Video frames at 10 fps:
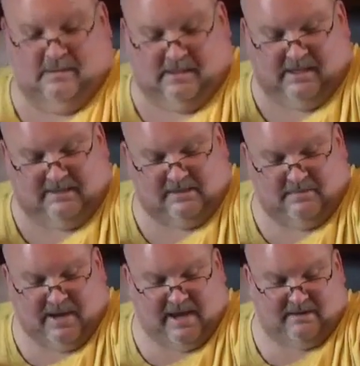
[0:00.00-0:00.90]
That's the
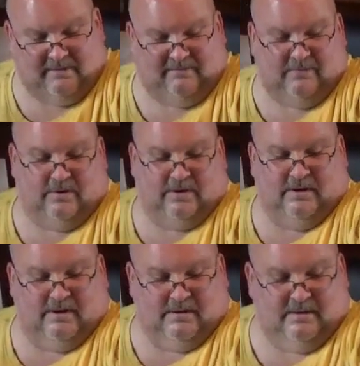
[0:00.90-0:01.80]
battery for
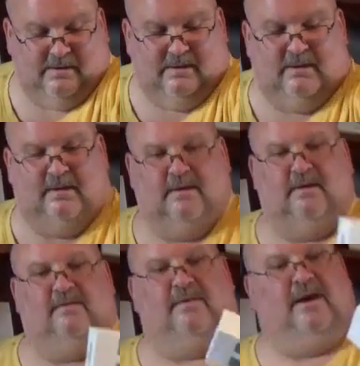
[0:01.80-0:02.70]

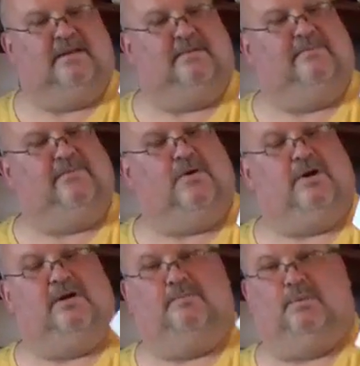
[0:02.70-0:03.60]
Phantom
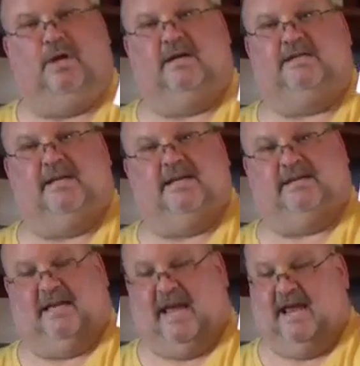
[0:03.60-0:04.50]
4. It plugs in at
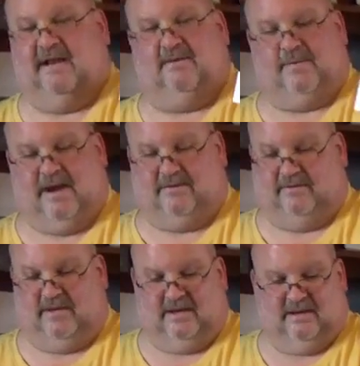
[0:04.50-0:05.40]
the end rather
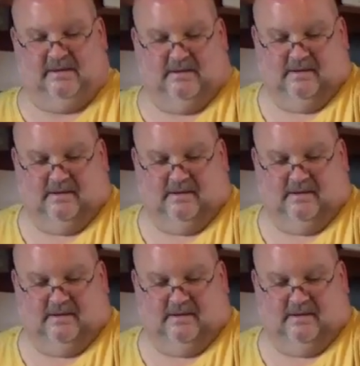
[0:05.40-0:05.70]
than.